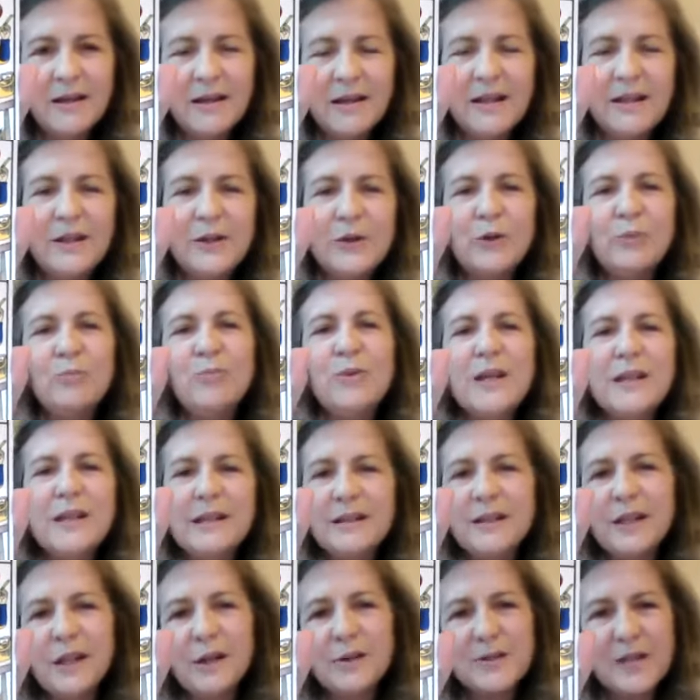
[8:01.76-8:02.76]
it could be
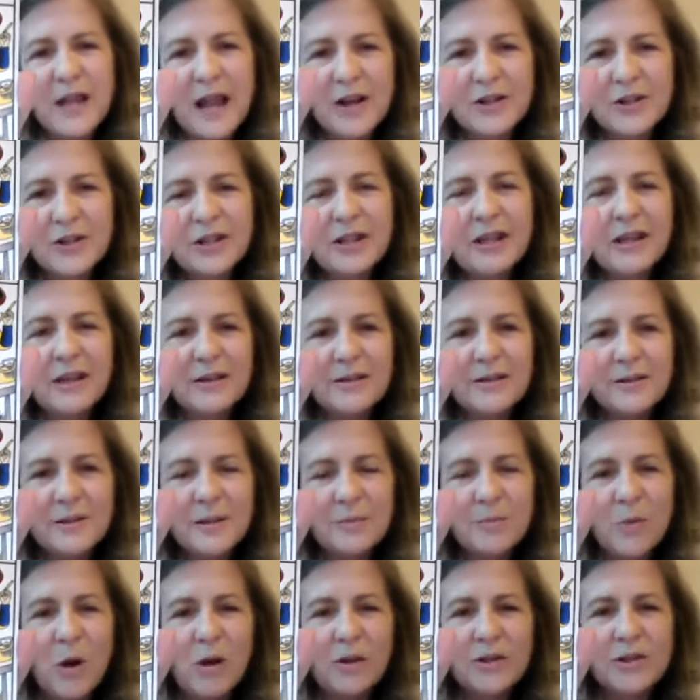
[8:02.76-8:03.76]
that there's actually a
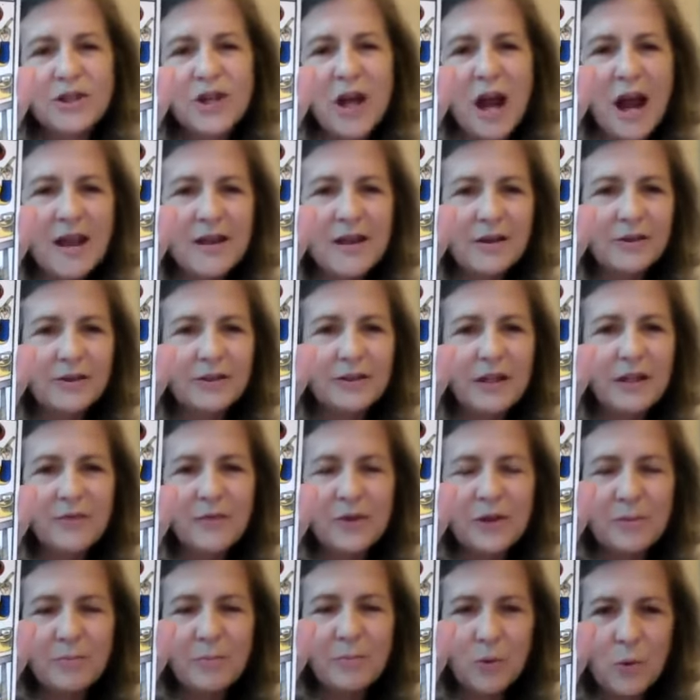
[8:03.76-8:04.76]
small child,
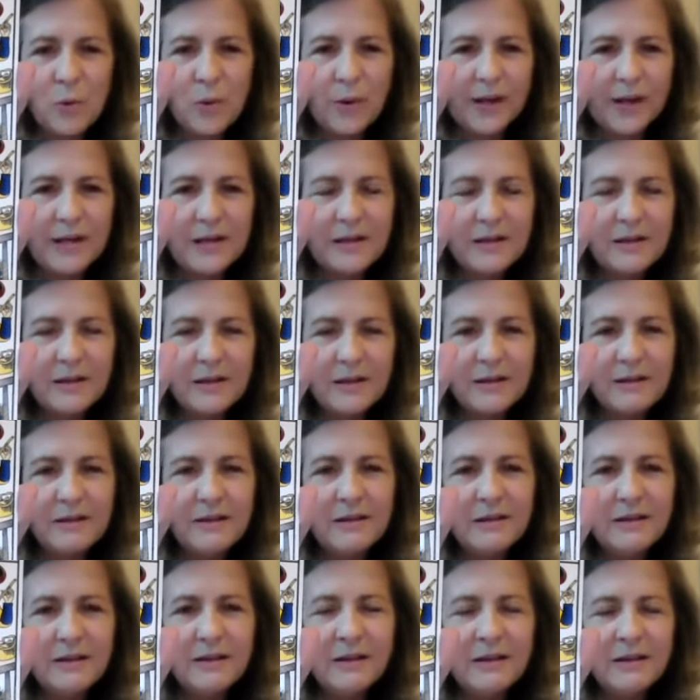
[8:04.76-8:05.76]
even a boy.
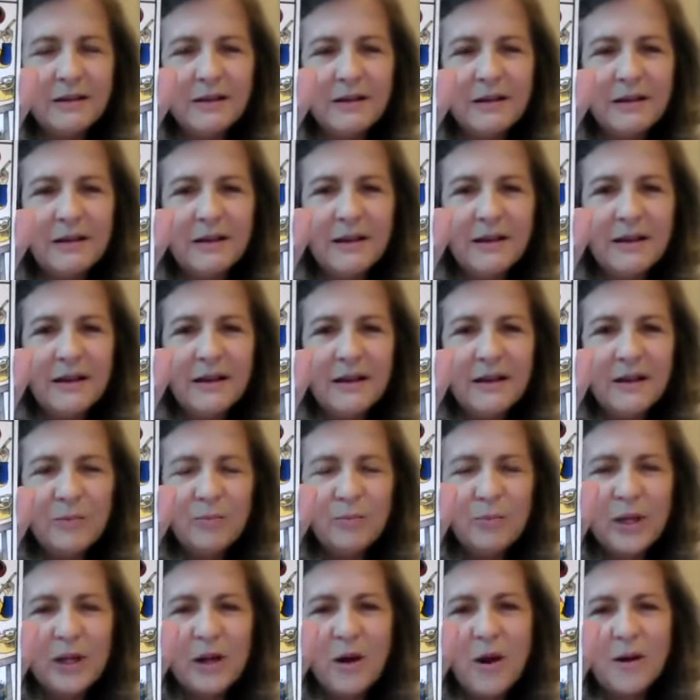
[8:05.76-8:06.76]

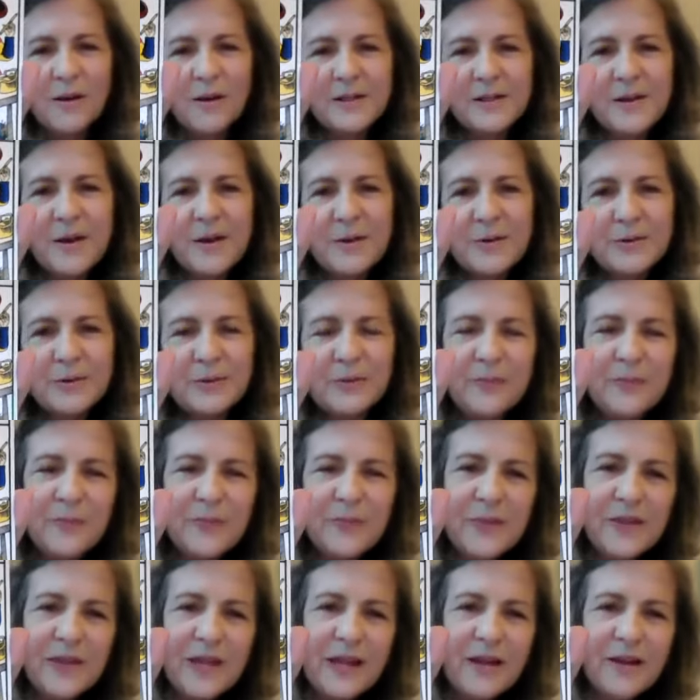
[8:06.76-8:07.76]
But also
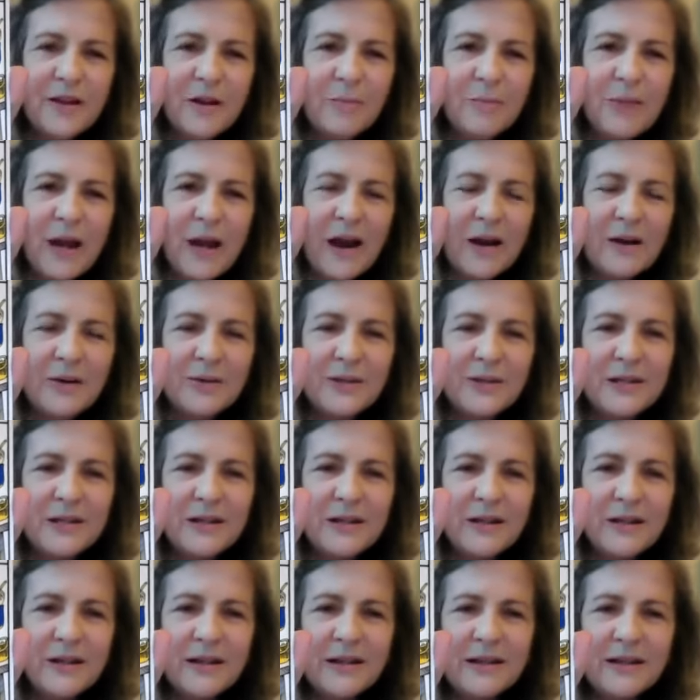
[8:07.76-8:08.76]
think about
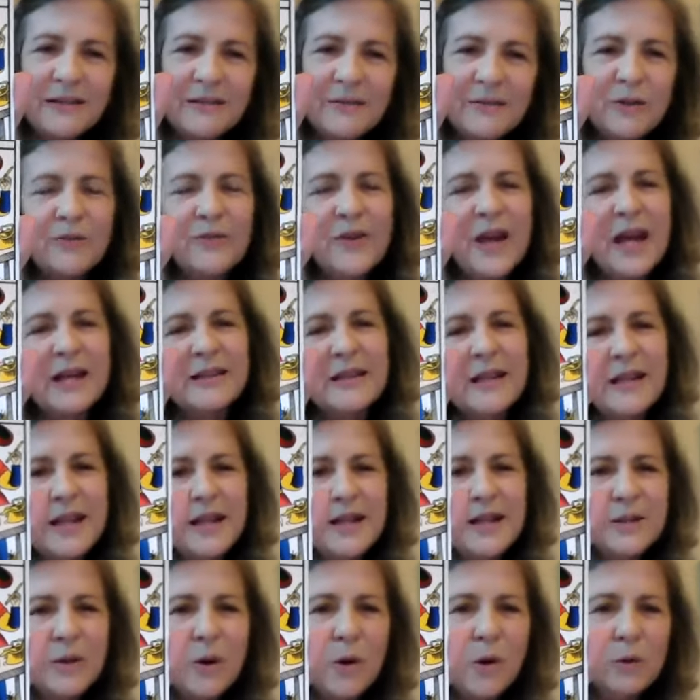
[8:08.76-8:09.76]
the fact that
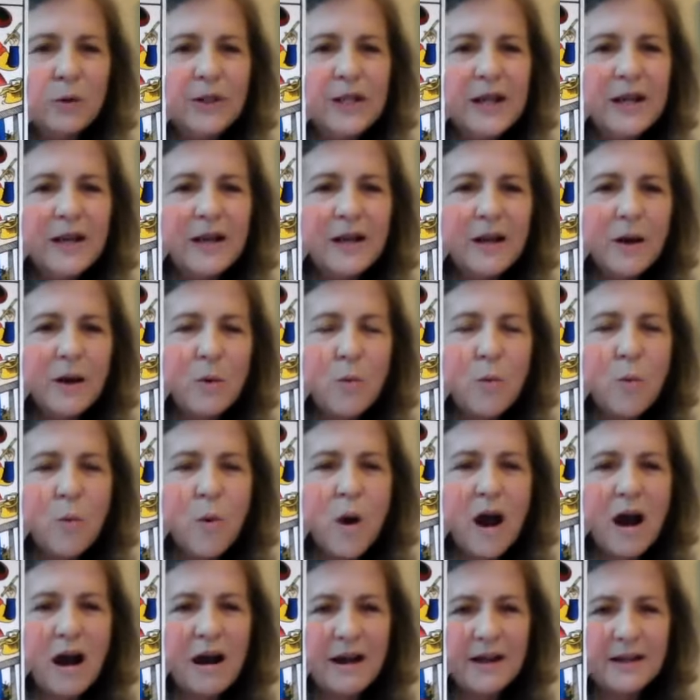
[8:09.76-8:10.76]
he's holding a
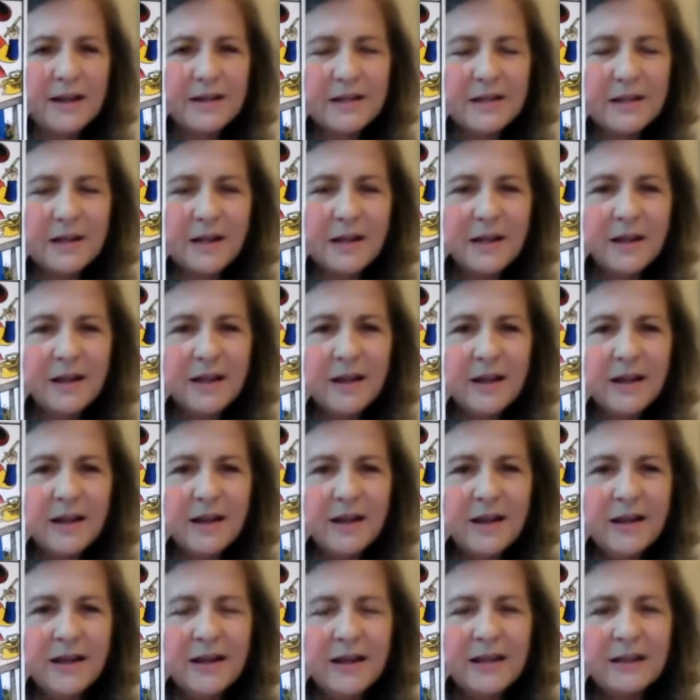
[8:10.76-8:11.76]
wand.
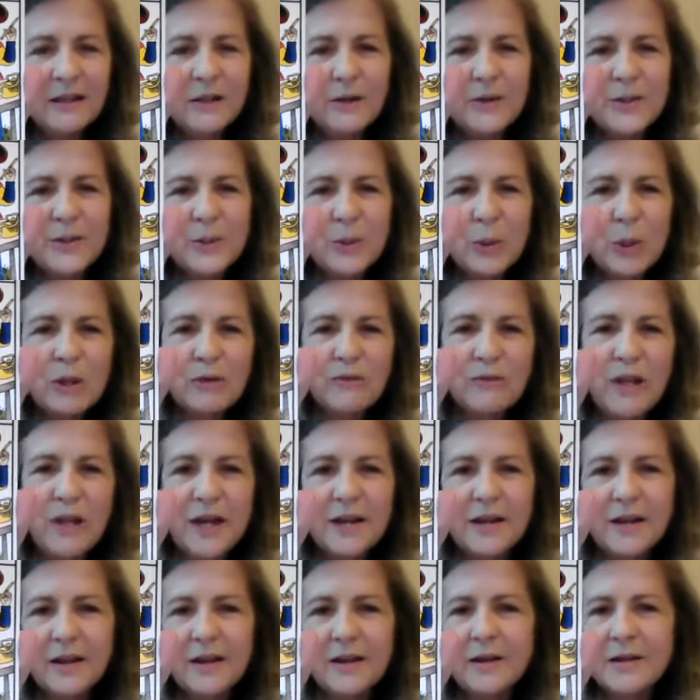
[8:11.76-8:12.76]
It looks sort of
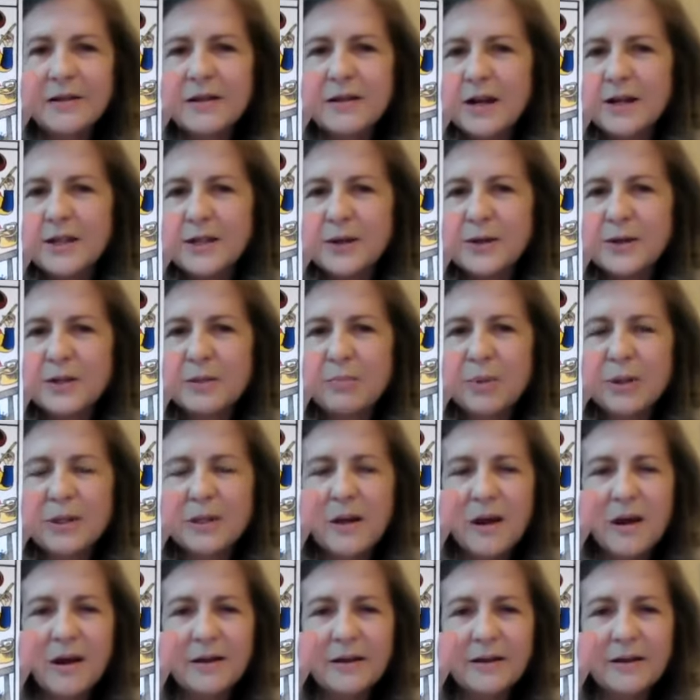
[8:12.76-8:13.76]
like a conductor's
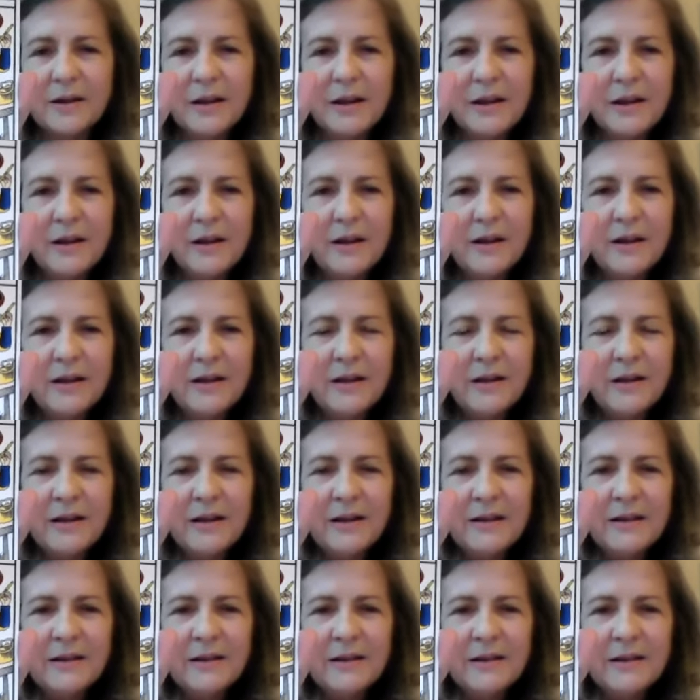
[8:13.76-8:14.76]
baton.
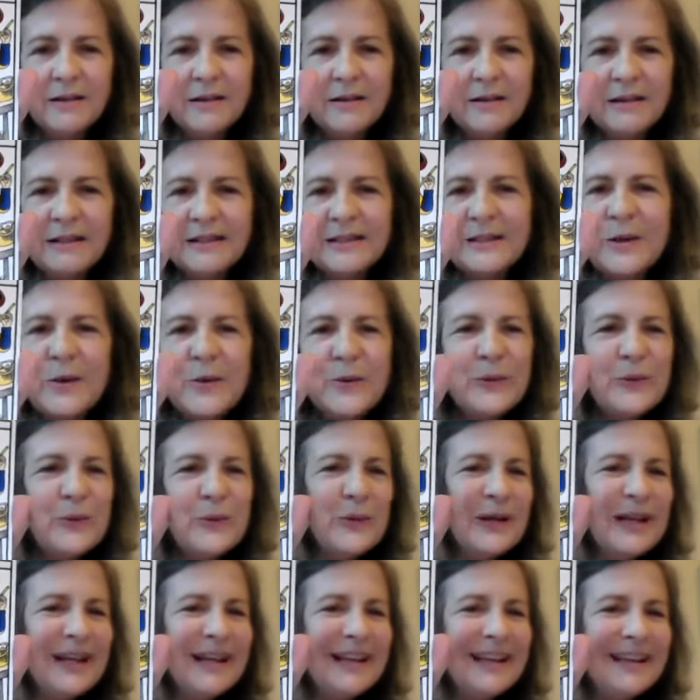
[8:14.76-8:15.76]
So
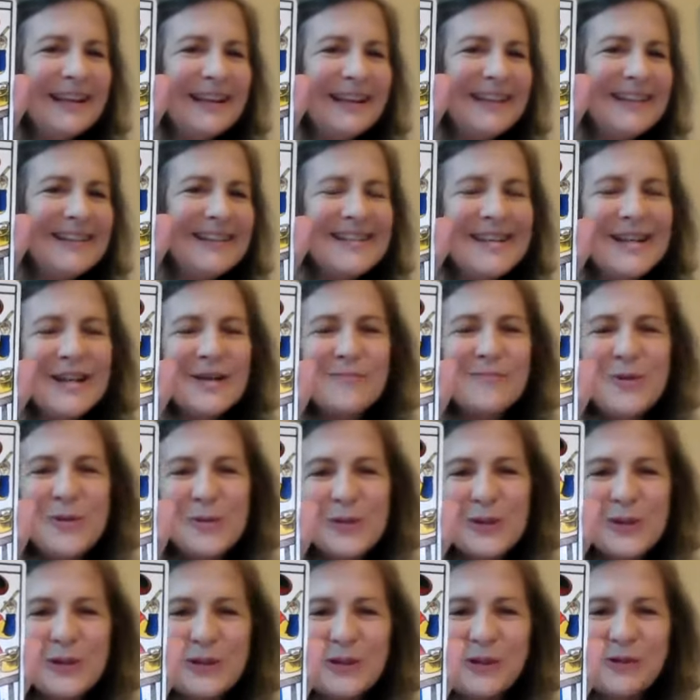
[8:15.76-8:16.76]
is he a
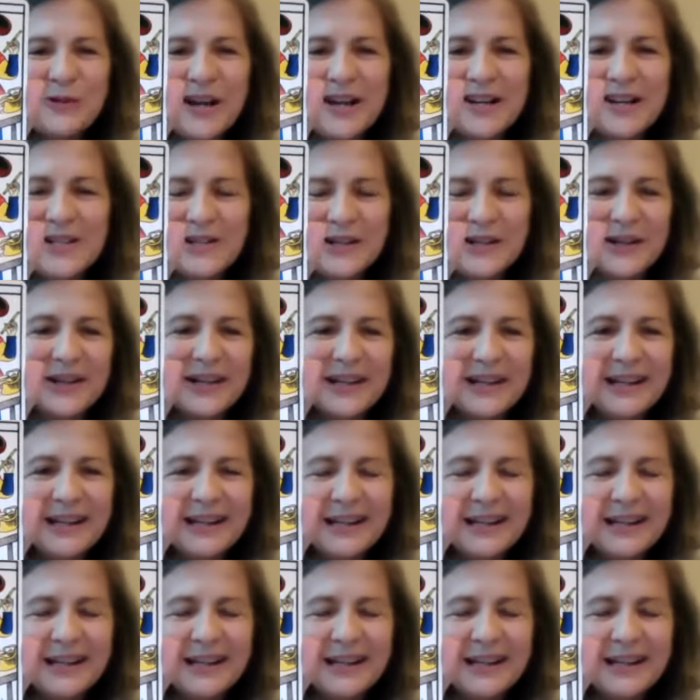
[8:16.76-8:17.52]
music director?